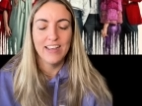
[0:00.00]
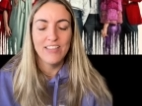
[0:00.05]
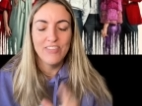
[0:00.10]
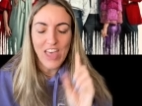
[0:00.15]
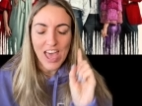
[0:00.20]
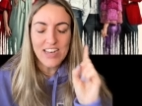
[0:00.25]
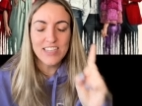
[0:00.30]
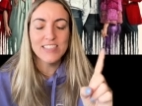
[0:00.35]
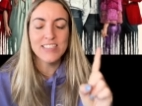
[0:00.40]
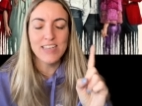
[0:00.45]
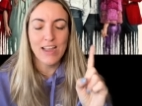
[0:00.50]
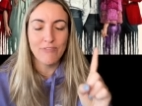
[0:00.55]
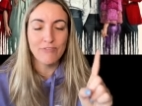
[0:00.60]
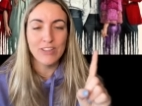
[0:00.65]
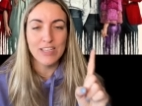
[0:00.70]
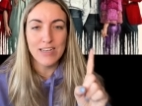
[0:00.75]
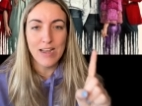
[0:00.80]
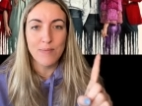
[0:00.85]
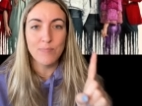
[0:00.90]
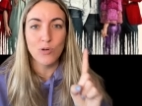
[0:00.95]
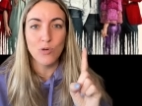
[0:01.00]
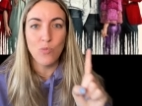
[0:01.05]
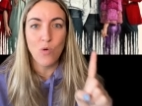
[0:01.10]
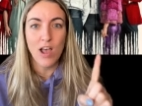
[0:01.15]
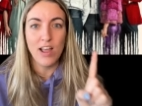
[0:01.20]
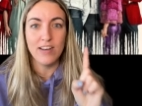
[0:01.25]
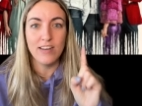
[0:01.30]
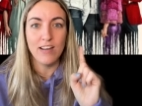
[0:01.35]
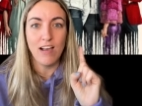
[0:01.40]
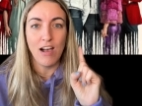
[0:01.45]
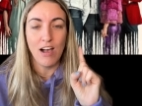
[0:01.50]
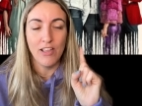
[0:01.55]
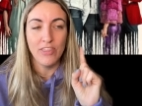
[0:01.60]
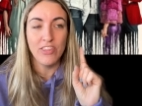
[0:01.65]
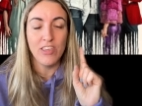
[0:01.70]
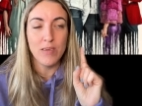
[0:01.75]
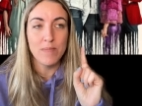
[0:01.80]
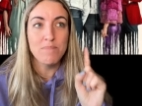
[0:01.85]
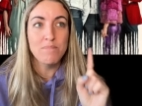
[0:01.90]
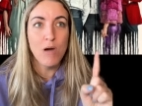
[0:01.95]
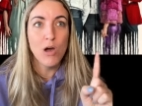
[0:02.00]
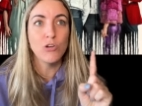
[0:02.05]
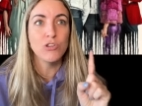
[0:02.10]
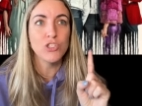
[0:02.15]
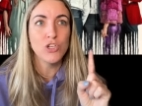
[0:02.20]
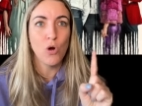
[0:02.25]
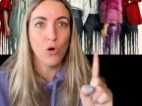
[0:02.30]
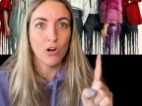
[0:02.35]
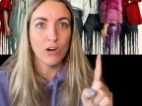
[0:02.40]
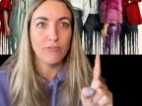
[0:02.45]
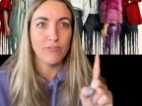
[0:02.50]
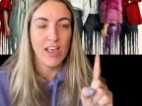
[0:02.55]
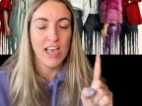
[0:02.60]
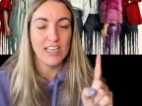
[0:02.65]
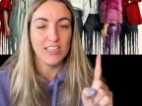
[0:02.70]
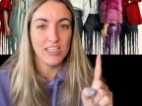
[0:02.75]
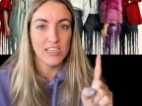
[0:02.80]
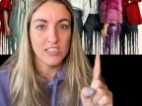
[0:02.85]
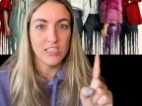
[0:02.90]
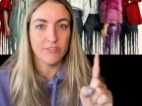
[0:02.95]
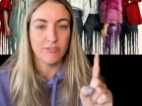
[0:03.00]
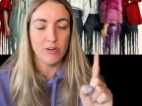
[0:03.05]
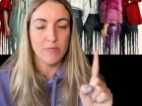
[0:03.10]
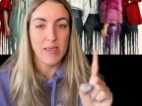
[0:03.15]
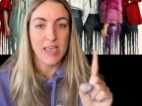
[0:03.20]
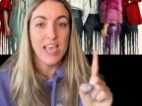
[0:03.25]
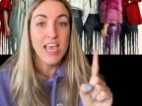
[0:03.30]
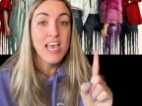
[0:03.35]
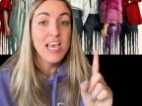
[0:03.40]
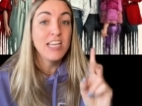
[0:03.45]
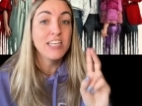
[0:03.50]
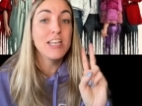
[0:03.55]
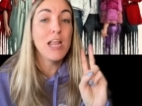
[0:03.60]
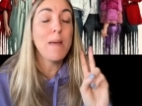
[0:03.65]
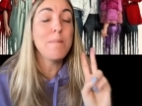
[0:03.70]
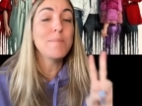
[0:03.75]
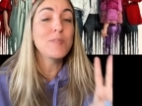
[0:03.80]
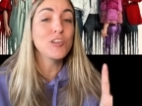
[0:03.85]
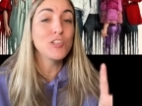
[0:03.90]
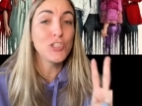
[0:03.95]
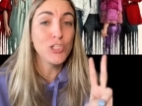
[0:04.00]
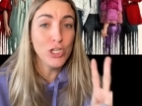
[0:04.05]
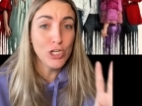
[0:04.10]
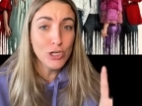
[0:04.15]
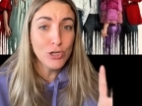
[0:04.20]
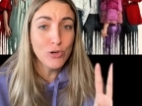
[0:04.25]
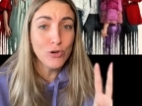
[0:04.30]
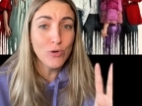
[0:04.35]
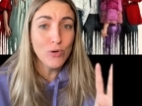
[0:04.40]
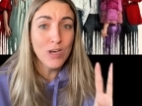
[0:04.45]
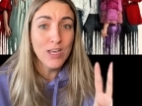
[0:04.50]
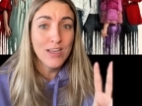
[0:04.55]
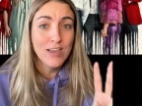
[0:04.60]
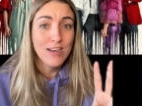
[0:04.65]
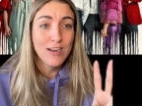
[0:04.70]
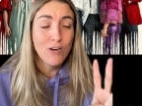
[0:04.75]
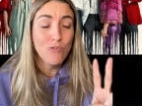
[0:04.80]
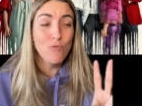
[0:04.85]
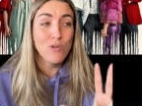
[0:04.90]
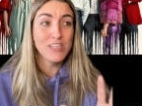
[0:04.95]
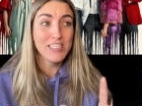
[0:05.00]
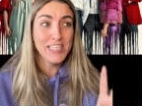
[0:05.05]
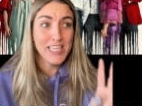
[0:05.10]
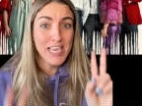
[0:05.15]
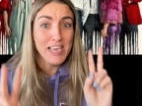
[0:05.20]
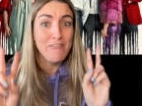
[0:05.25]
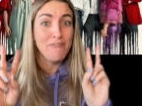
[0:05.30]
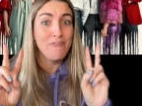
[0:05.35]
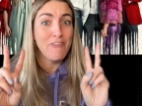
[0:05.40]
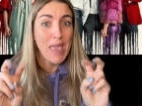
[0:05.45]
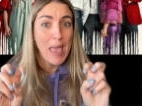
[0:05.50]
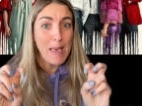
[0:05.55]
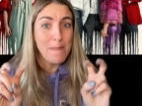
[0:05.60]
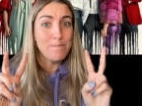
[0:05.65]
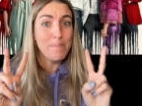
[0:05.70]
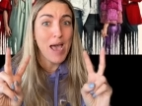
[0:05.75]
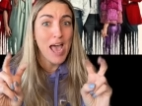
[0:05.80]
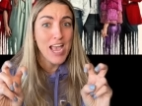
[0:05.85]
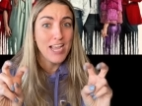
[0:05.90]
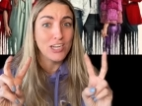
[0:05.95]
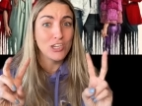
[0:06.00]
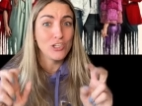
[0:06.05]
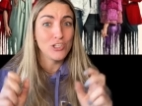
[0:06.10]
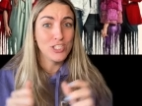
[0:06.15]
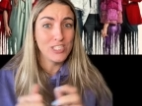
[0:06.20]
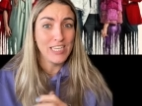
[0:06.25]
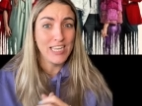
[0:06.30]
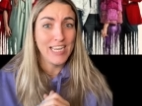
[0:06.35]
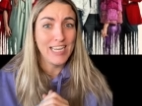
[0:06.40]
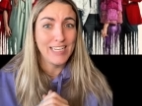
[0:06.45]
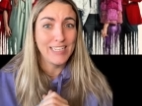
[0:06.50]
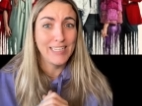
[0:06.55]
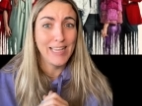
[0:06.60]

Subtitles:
That is definitely number one on the most horrifying list for me. Number two was the vampire scene.